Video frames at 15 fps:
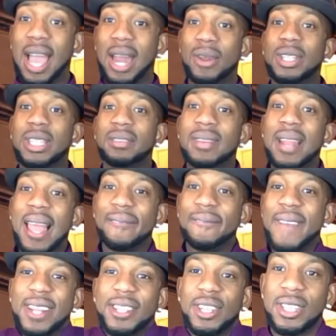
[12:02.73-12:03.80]
I don't even like
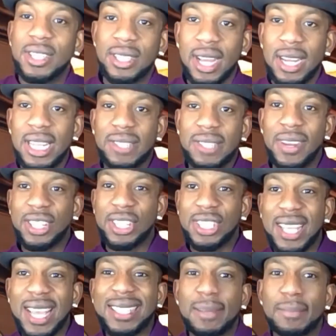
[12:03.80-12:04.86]
veggies, and these veggies
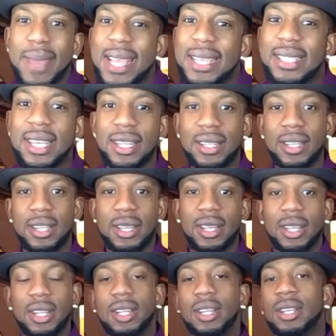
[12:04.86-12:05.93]
taste amazing.
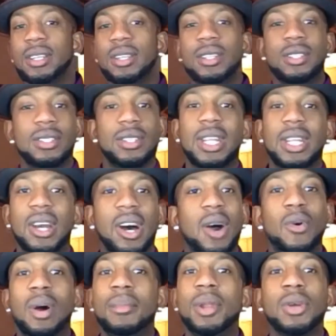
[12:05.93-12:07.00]
So they all
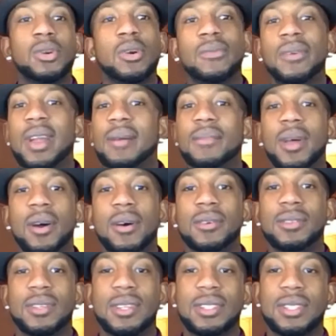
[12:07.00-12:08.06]
want me to cook for them now.
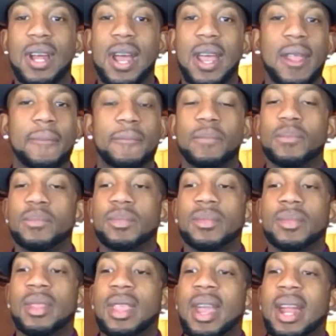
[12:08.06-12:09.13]
So it's like,
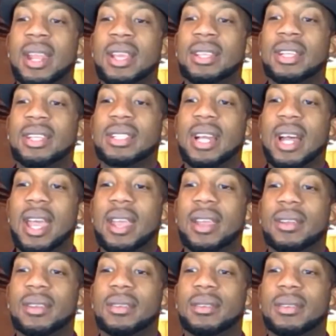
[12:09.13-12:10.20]
and it's like
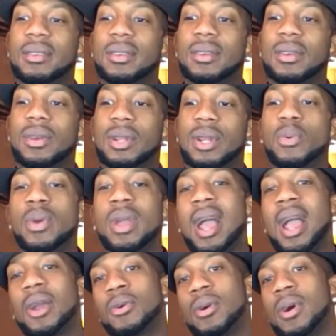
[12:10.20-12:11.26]
the way I
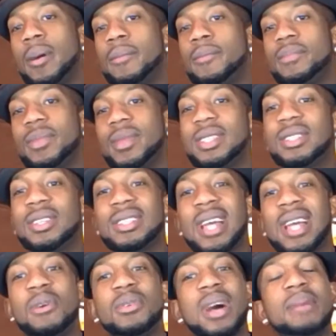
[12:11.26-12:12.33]
grew up. It's just
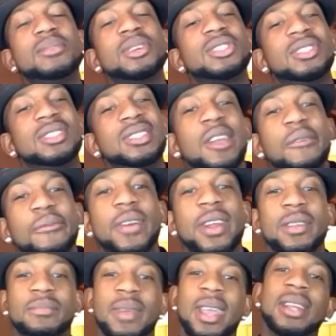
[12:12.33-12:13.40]
I'm just
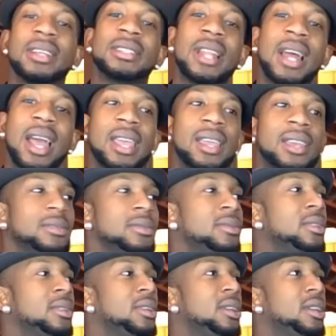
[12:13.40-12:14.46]
different, man. It's like
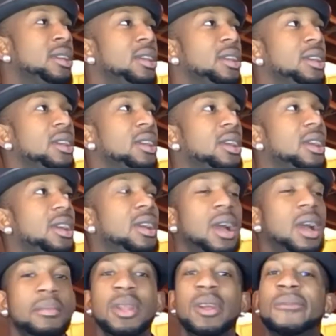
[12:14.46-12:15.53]

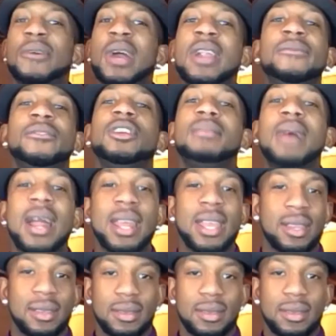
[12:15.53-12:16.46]
we're not frightened for nobody.